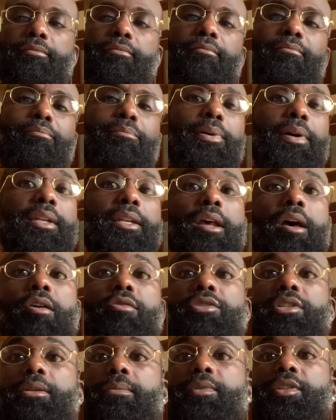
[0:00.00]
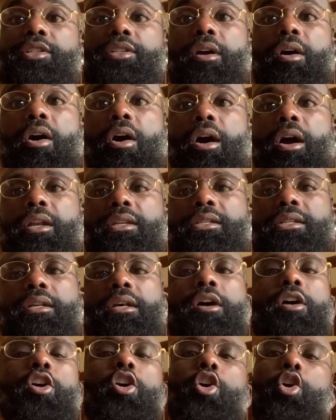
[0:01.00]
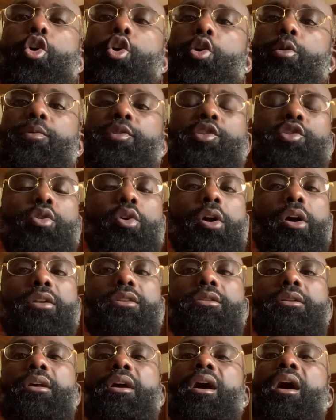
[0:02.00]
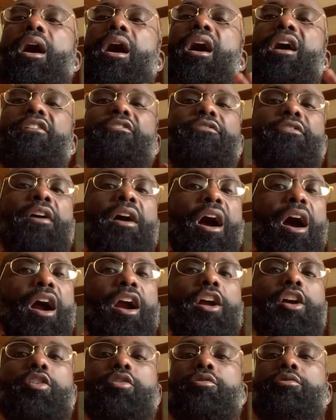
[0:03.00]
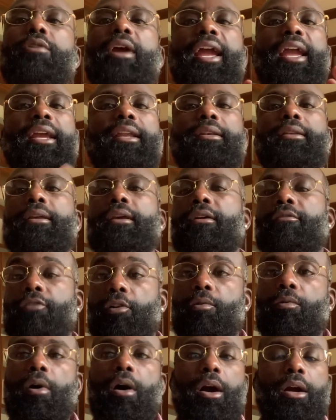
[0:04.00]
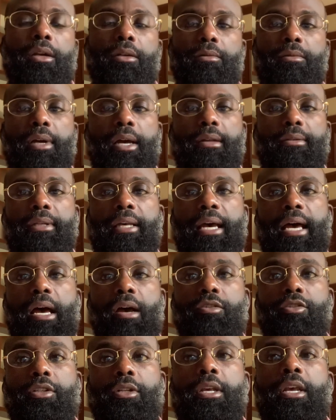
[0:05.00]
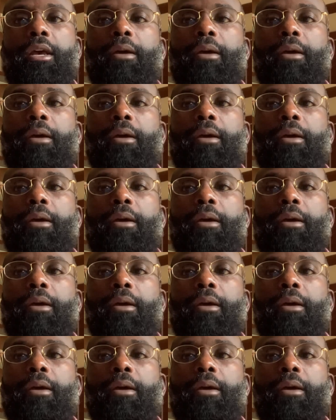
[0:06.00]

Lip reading: Put on some shorts. Hoop shorts are great for walking around the house.